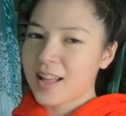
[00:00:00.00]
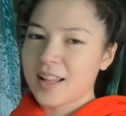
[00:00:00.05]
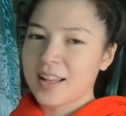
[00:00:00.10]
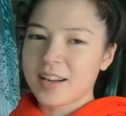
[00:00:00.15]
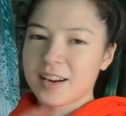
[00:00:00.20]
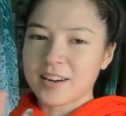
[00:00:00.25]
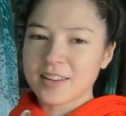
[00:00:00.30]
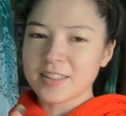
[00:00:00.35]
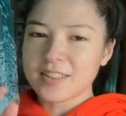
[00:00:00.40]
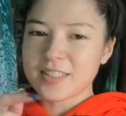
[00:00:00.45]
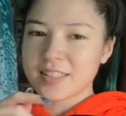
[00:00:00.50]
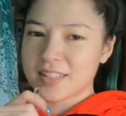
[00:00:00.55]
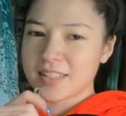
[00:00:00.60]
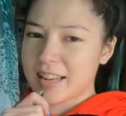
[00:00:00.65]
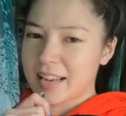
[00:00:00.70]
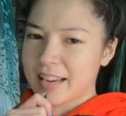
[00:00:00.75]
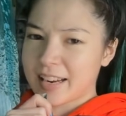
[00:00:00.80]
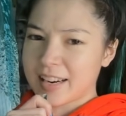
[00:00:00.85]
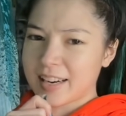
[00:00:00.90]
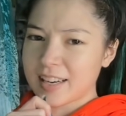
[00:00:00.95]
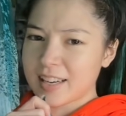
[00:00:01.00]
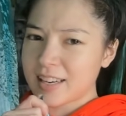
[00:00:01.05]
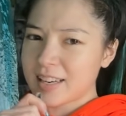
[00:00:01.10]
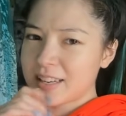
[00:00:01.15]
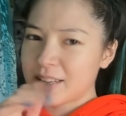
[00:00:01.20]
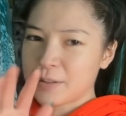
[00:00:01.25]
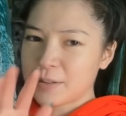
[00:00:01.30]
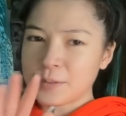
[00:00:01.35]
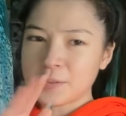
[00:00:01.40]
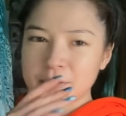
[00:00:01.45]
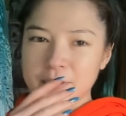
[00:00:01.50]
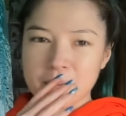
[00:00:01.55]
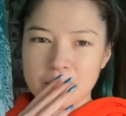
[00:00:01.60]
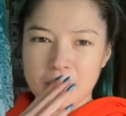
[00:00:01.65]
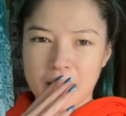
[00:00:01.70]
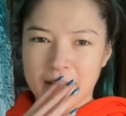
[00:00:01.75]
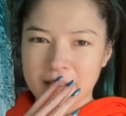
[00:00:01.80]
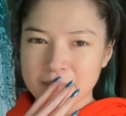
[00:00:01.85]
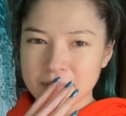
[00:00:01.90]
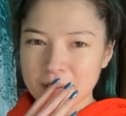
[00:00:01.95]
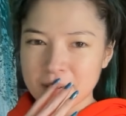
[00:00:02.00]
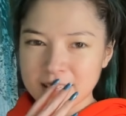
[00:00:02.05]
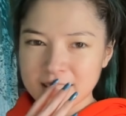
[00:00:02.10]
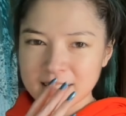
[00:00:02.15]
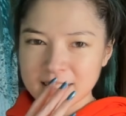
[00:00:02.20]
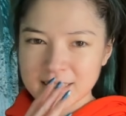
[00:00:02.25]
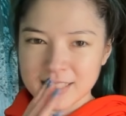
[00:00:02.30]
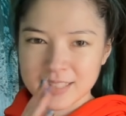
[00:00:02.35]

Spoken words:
Her stare. Oh, the back bend.